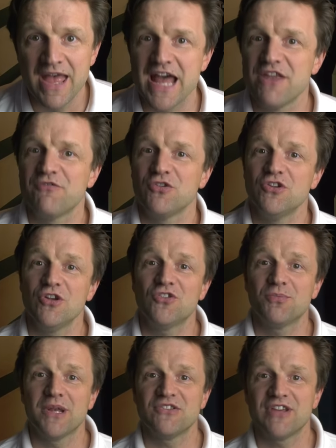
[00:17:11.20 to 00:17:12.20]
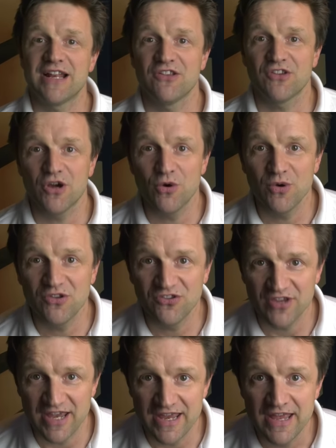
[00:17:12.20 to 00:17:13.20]
And if you're new to my channel, as I always
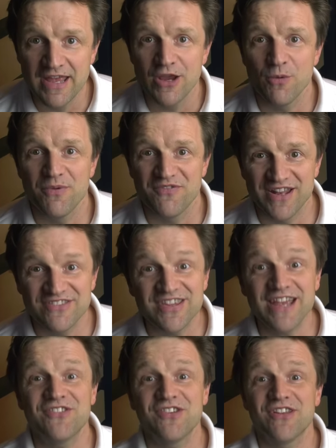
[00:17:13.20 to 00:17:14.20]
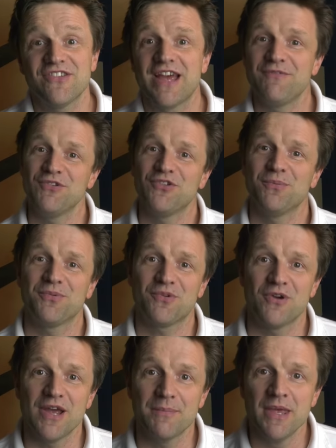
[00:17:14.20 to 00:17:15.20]
say, it would be fantastic to have you
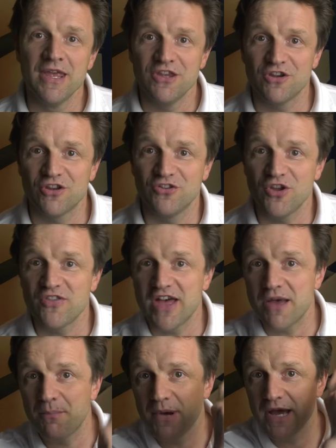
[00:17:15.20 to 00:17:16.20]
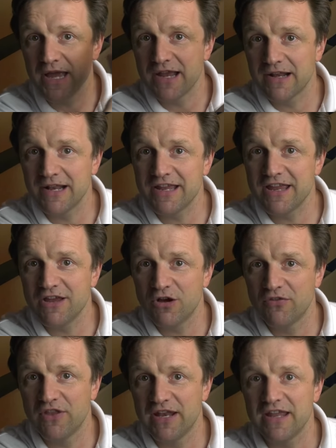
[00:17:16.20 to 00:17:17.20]
subscribe. You can do that by clicking
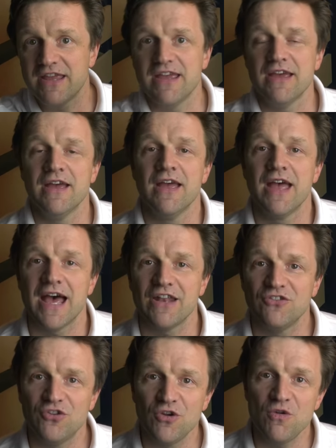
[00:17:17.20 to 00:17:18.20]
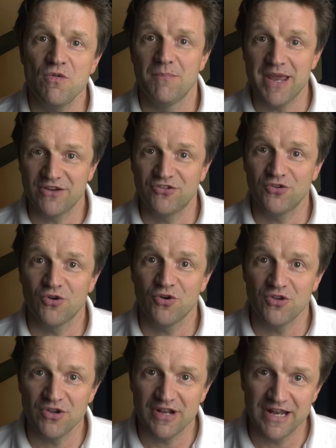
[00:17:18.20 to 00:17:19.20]
on the link here and do make sure
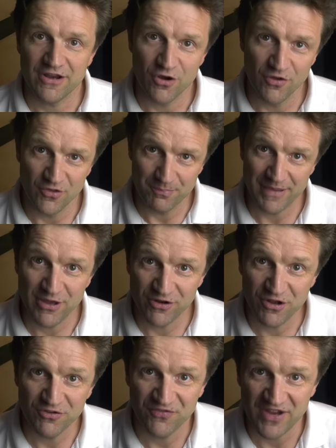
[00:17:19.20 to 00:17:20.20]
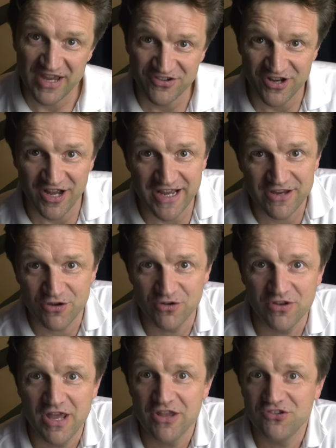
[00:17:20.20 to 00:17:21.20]
you click on the bell notification
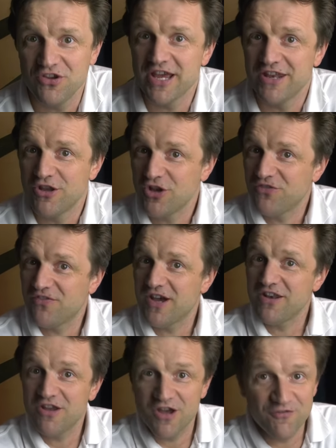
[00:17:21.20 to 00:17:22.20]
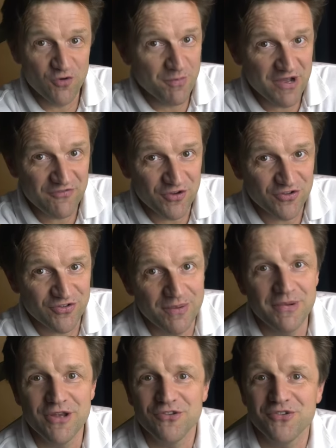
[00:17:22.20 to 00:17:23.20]
icon so you get notified of all my future
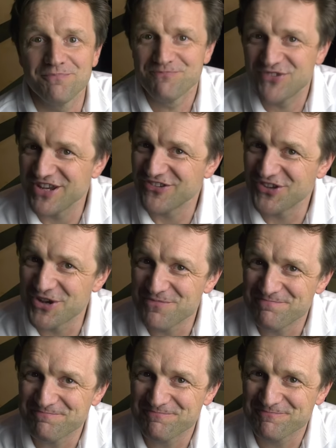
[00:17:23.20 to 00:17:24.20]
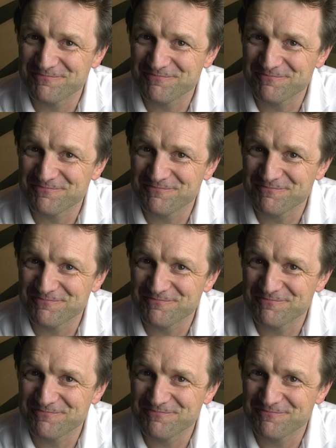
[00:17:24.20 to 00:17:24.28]
uploads. See you soon.